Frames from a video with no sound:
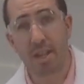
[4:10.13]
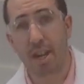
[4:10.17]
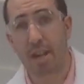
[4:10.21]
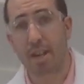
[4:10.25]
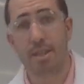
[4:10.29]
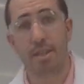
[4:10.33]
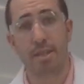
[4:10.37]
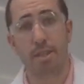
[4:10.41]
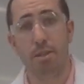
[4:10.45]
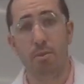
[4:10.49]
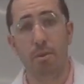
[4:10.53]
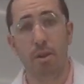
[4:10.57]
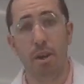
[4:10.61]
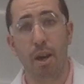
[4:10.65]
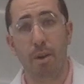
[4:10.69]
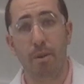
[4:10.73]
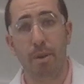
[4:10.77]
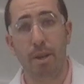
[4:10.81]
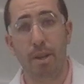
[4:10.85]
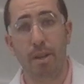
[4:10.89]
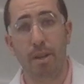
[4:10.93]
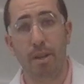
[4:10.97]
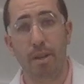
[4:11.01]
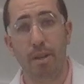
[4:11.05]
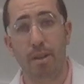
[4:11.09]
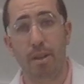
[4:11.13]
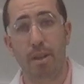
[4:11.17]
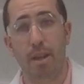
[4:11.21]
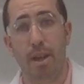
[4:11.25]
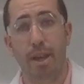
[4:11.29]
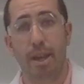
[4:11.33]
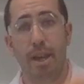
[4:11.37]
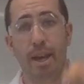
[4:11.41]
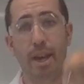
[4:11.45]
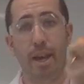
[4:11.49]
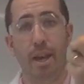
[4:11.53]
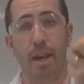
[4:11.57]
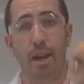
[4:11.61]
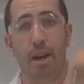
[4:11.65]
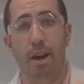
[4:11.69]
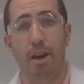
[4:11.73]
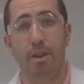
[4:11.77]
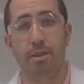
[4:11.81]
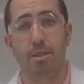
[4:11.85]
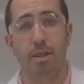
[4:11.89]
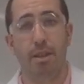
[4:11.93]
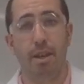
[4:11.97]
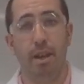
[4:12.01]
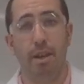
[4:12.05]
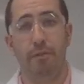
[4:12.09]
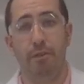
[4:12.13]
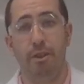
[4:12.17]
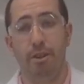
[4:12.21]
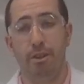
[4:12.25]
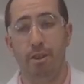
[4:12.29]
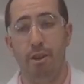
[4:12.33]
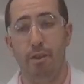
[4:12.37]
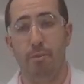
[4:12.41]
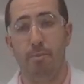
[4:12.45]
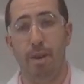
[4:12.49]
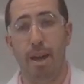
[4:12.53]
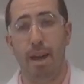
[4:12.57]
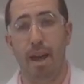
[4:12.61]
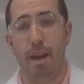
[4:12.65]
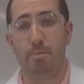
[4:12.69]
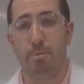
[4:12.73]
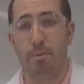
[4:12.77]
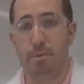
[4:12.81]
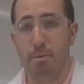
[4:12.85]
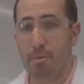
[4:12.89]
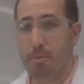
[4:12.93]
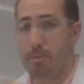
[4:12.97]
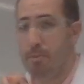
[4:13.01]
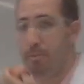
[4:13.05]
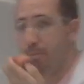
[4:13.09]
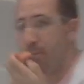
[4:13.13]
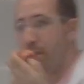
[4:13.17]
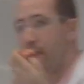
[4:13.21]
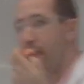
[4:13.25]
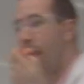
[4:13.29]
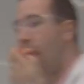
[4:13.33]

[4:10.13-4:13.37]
No, still going. Okay, I'm just going to finish off my apple.